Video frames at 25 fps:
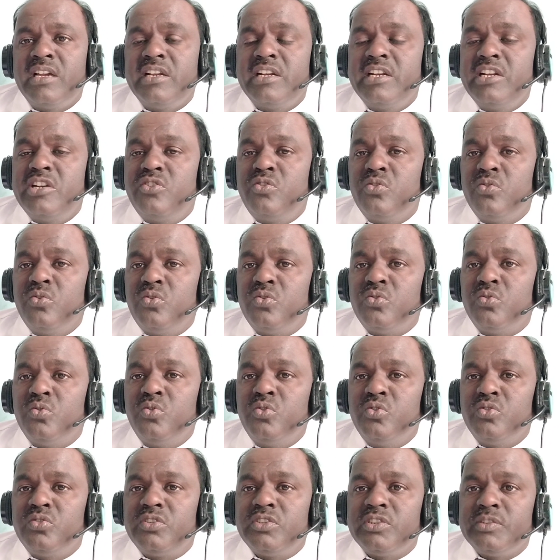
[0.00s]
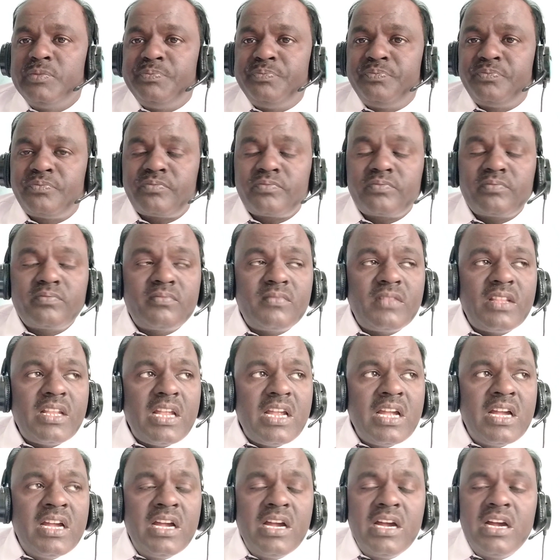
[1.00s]
Reduce
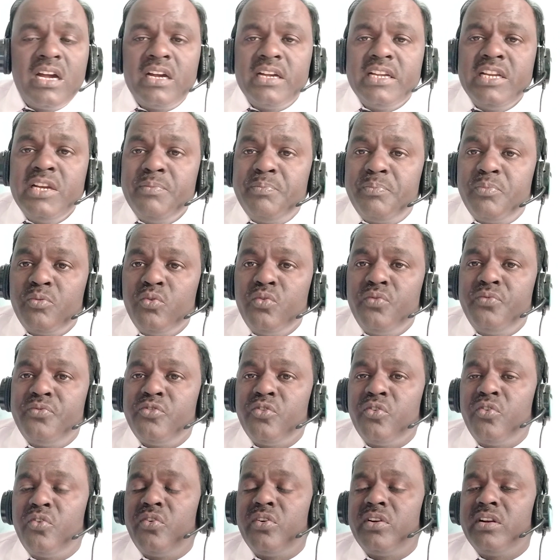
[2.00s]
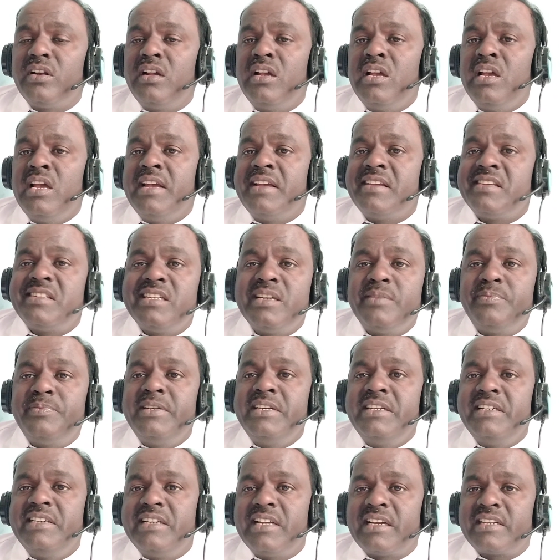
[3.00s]
improve your
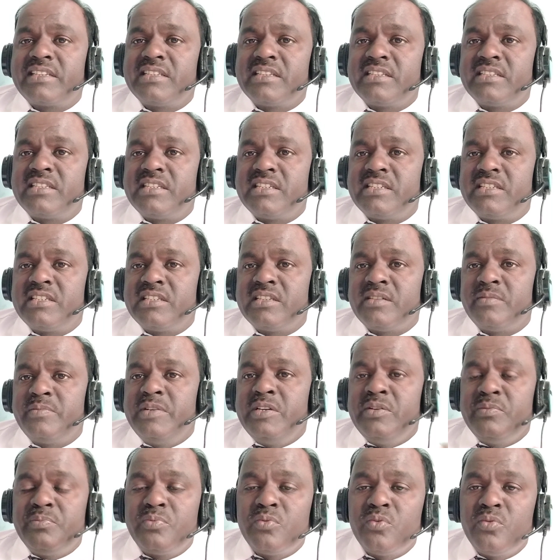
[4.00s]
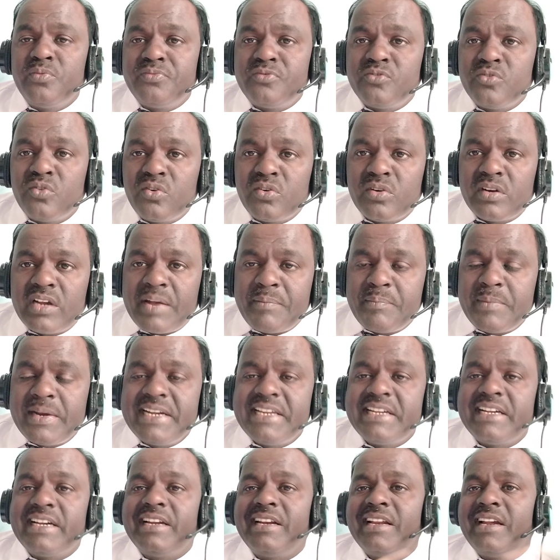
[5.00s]
safety induction system, improve your
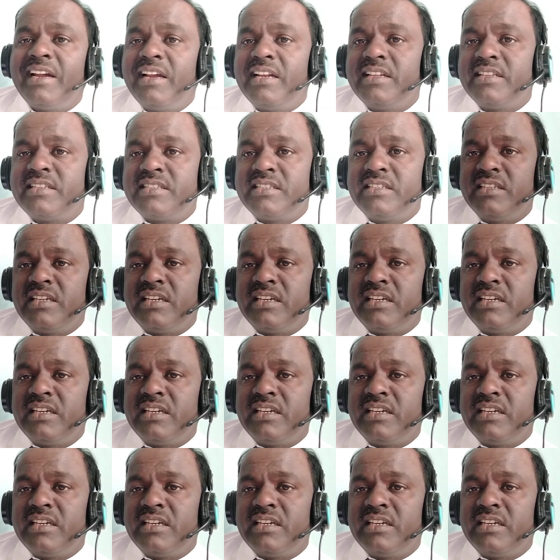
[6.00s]
medical health